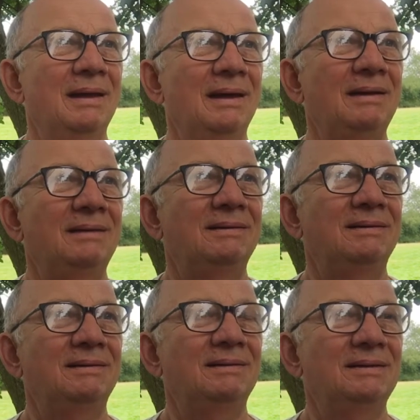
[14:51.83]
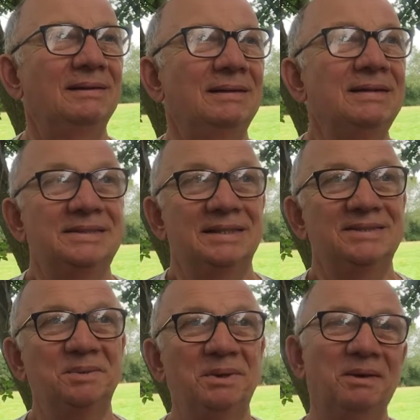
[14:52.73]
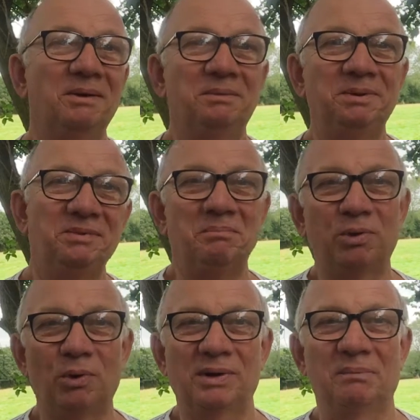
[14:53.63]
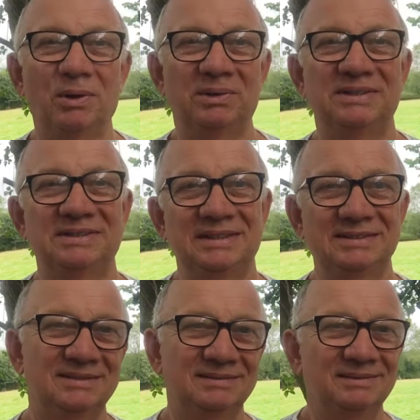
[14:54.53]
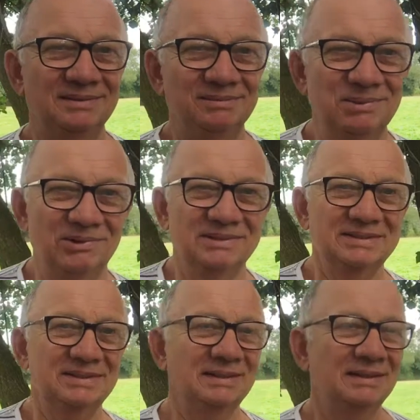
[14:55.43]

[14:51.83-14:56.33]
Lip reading: And you know, he says to me, only between bloke and bloke, he says, blokes,